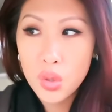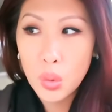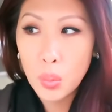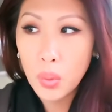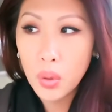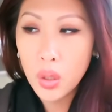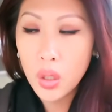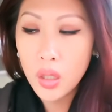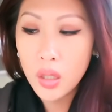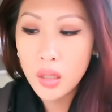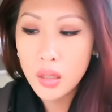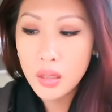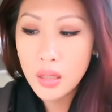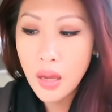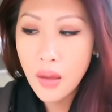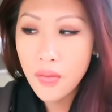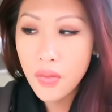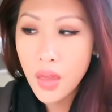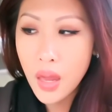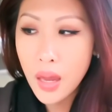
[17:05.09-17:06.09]
super good.
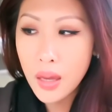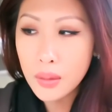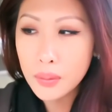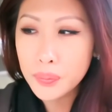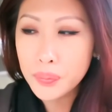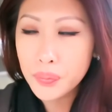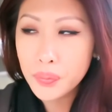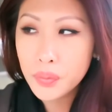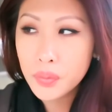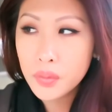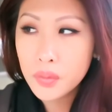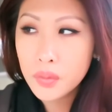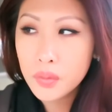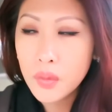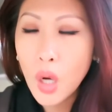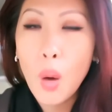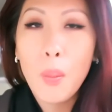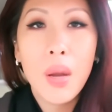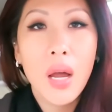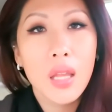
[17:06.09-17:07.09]
And then,
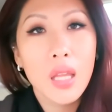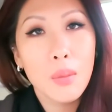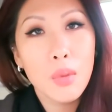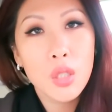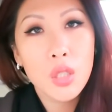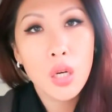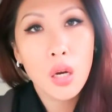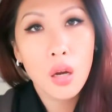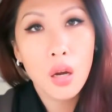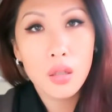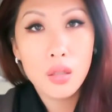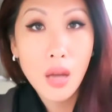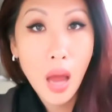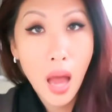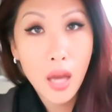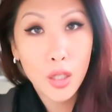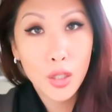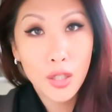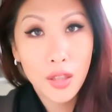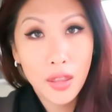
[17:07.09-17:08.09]
oh my god, let me share a
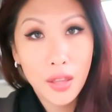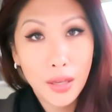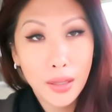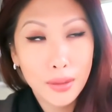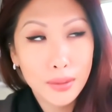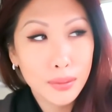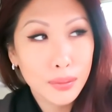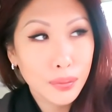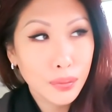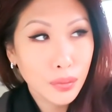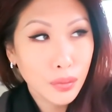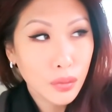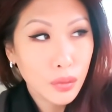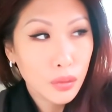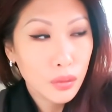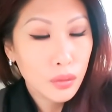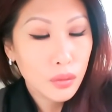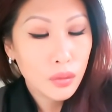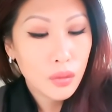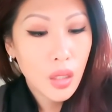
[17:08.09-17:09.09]
not good thing.
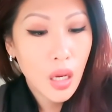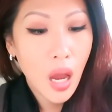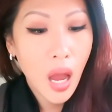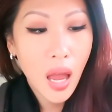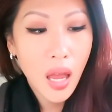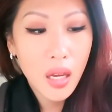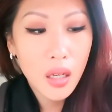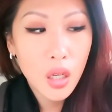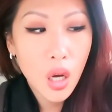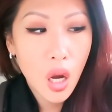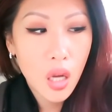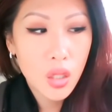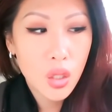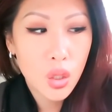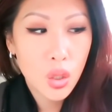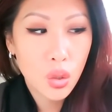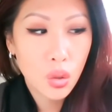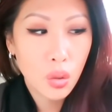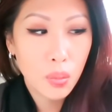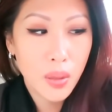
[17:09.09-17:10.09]
I had gone
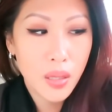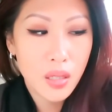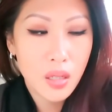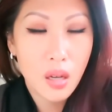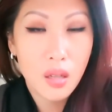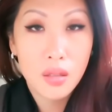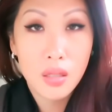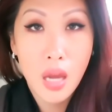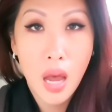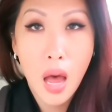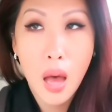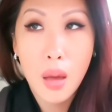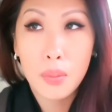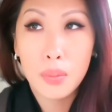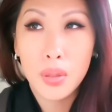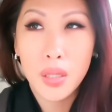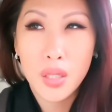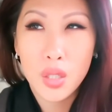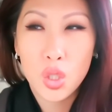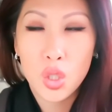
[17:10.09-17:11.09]
to a place called Tom
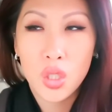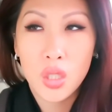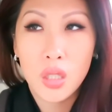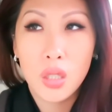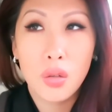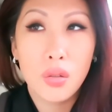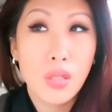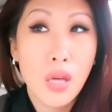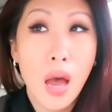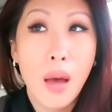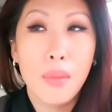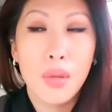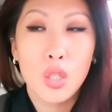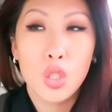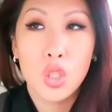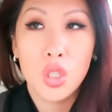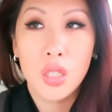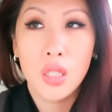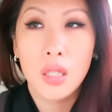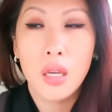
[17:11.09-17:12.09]
Plus Chee or Tom and
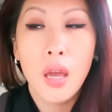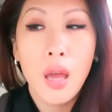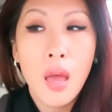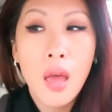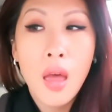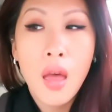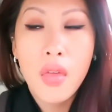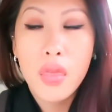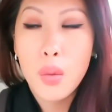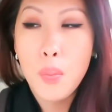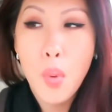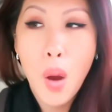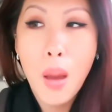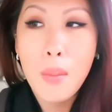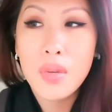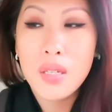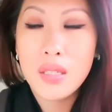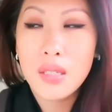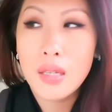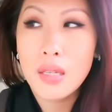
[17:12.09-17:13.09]
Chee, and the
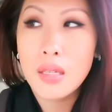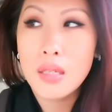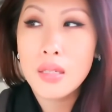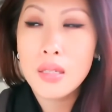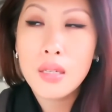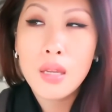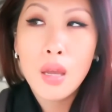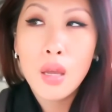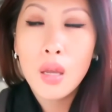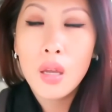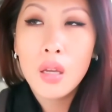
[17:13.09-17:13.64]
premise is